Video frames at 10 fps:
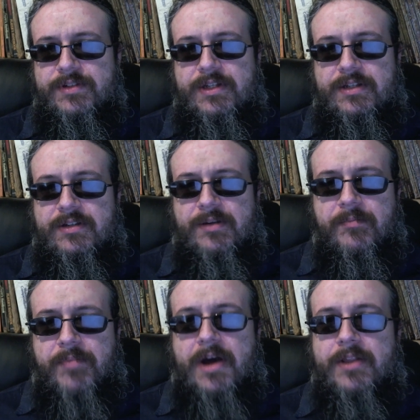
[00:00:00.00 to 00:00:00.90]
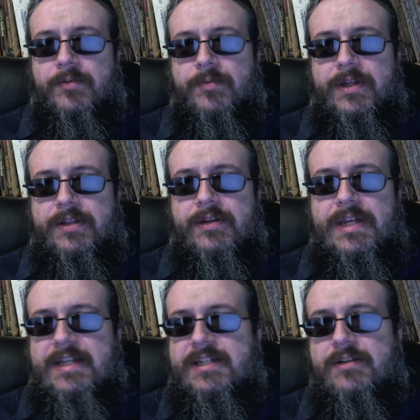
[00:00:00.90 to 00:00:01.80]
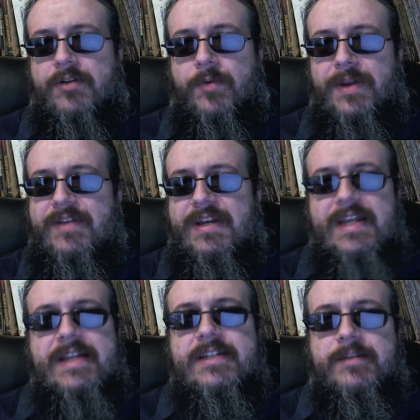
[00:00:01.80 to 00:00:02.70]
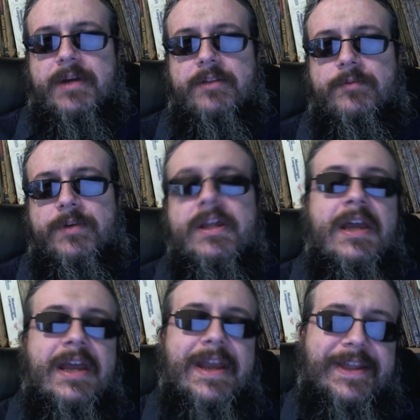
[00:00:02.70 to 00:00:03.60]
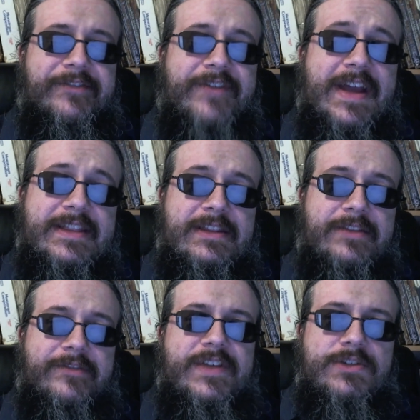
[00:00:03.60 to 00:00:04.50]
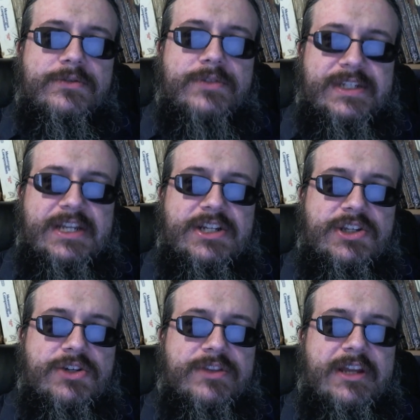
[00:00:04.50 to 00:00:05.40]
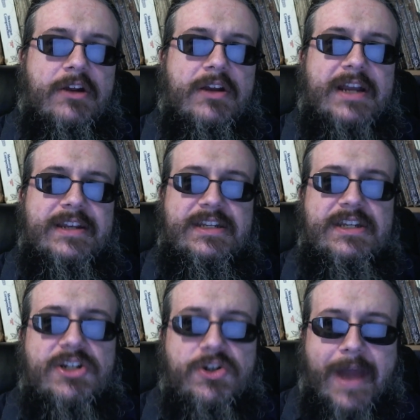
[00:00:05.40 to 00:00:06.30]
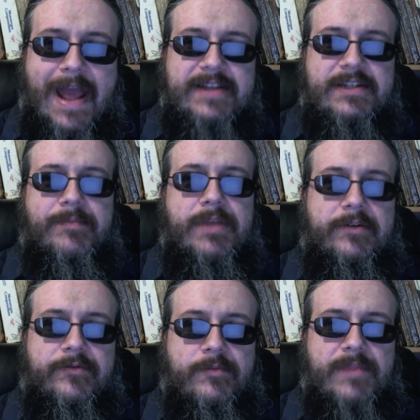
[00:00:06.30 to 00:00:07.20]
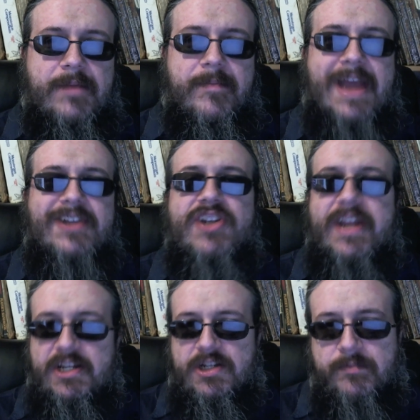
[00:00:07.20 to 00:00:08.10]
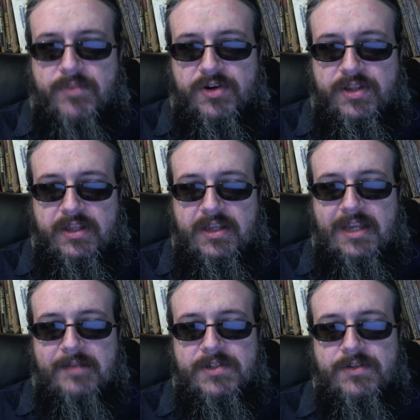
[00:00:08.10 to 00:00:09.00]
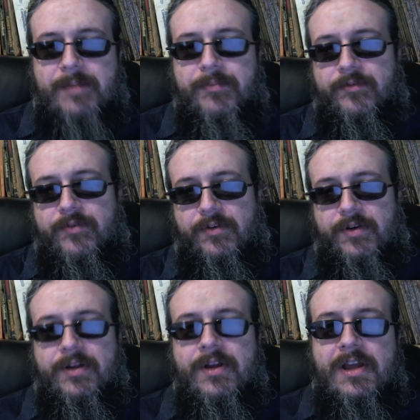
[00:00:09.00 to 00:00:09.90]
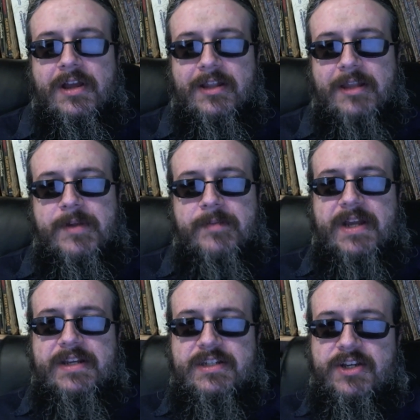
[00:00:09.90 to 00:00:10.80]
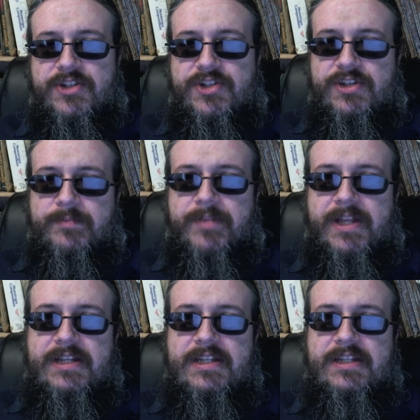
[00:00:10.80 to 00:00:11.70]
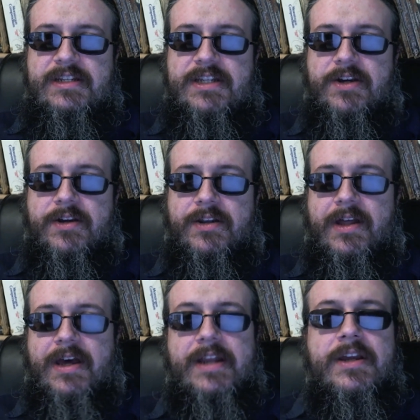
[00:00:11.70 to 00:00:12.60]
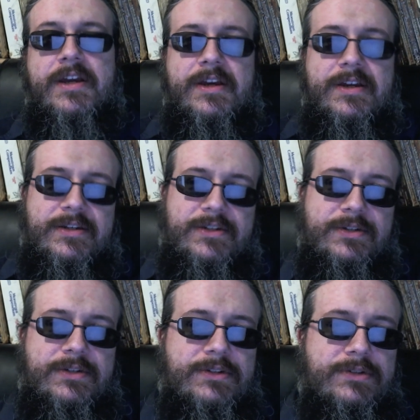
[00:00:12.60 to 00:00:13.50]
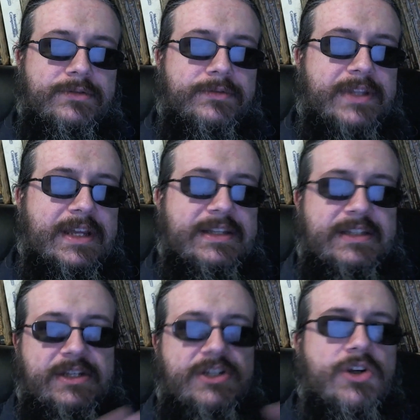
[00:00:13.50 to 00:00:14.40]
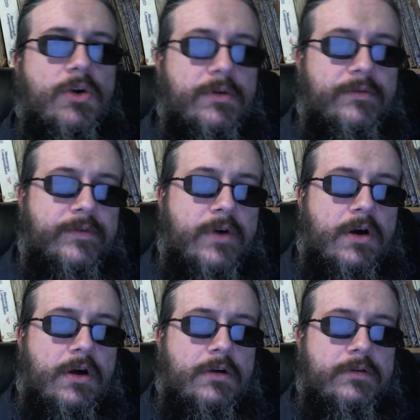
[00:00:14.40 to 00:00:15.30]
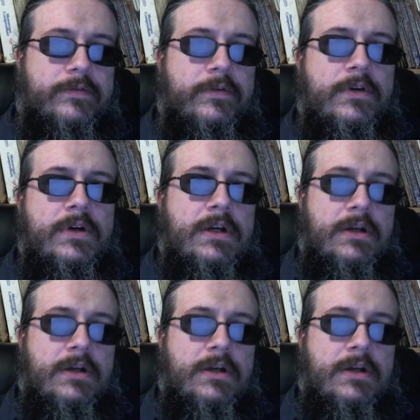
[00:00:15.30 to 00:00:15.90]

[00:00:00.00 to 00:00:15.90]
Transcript: really can bother with, needs to bother with. And the fact that the visualizations are there kind of detracts a bit from the imagination part of the game. So I prefer to limit my discussion to playing D&D online to things that don't involve